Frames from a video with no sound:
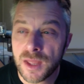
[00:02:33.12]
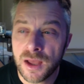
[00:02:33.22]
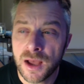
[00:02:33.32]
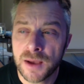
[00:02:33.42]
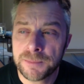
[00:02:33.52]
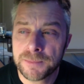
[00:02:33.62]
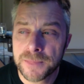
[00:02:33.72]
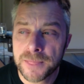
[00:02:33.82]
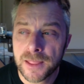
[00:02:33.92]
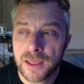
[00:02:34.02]

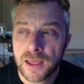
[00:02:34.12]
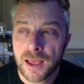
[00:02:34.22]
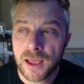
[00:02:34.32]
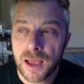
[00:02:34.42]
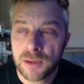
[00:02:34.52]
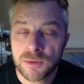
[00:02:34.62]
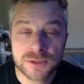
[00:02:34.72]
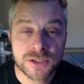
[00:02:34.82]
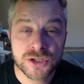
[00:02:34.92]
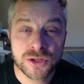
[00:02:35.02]
I want
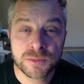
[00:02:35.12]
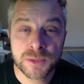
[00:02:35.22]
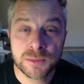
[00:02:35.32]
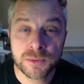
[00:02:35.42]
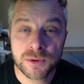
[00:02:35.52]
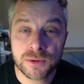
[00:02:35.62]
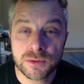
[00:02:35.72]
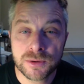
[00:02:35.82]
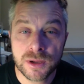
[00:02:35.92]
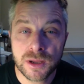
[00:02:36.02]
to show the people
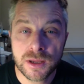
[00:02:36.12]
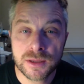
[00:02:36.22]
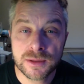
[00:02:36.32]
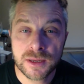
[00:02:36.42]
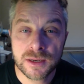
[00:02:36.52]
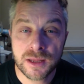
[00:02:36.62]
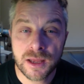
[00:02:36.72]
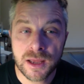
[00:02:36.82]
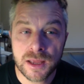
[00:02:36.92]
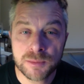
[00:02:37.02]
that
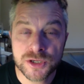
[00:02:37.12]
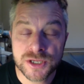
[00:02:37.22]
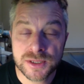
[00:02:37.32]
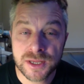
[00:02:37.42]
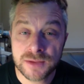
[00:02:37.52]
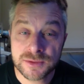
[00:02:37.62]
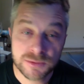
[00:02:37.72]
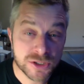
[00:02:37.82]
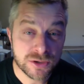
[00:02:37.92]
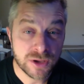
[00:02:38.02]
I appreciate the gifts. I
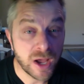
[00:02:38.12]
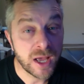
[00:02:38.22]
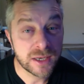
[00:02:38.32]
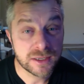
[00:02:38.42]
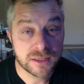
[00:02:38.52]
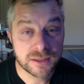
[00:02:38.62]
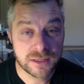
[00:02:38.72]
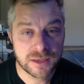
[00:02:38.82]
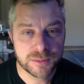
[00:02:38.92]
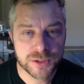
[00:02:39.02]
want to show God
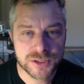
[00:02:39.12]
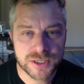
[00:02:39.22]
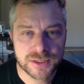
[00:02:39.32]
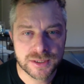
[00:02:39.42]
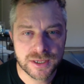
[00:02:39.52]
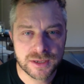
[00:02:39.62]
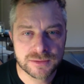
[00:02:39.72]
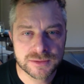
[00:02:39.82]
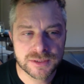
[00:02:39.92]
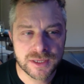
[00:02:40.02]
that I appreciate the
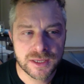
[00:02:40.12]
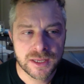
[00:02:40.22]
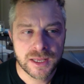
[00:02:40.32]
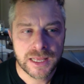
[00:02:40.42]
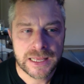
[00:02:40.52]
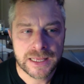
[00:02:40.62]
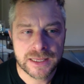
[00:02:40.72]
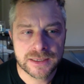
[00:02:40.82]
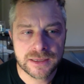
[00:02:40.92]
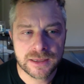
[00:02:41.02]
gifts.
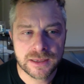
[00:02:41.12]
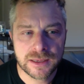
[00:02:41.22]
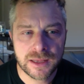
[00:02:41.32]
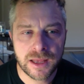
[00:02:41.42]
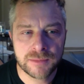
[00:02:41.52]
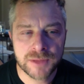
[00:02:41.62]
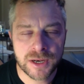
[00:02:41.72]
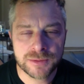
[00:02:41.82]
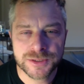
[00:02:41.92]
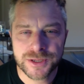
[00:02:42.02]
And I'm
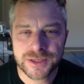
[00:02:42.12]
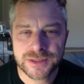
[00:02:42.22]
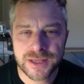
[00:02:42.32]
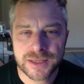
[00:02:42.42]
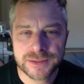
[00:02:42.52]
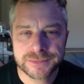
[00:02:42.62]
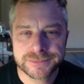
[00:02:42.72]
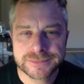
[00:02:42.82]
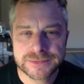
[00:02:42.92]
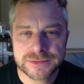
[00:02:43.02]
not always good at
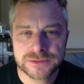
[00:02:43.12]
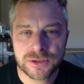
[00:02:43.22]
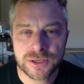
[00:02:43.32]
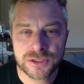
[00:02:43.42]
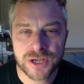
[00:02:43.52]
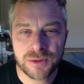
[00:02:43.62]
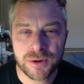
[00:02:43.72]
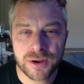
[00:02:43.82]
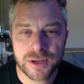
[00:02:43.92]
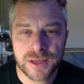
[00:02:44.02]
that. So I'm going to try to
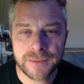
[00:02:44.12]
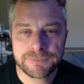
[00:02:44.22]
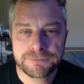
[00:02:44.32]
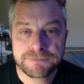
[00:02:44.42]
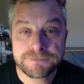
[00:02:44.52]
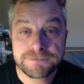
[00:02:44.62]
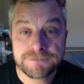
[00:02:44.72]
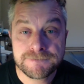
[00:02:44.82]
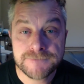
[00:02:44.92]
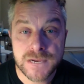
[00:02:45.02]
work on that.
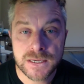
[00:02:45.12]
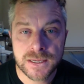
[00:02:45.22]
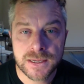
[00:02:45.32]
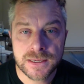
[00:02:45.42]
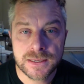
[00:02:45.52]
Okay.